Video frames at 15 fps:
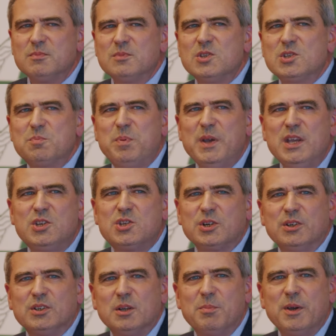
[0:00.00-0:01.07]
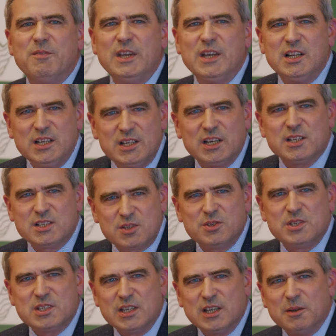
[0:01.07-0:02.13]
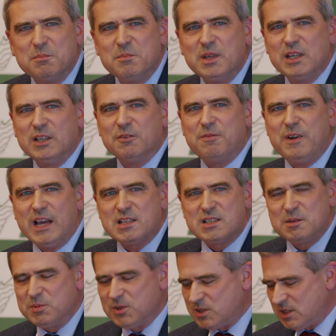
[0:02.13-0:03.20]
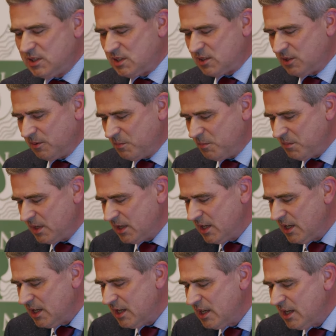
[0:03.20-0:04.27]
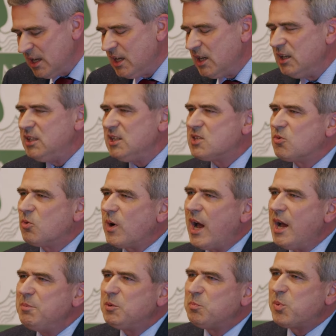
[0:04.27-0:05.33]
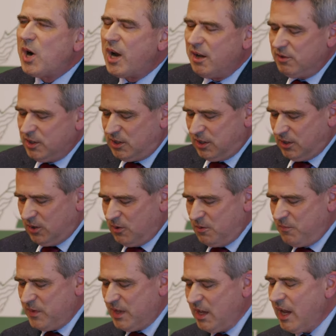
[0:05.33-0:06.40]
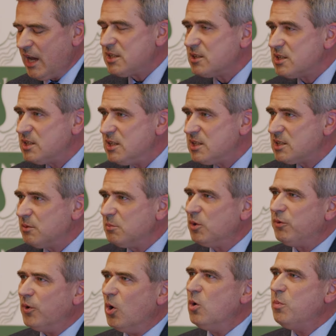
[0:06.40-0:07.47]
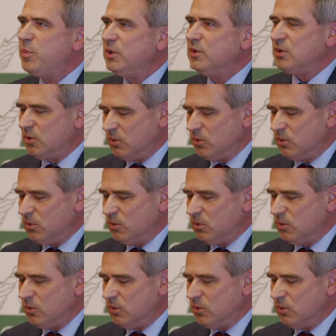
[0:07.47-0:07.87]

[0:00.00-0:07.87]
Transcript: speech on the bewegliche System, in the flexible system, he described private law as a system of open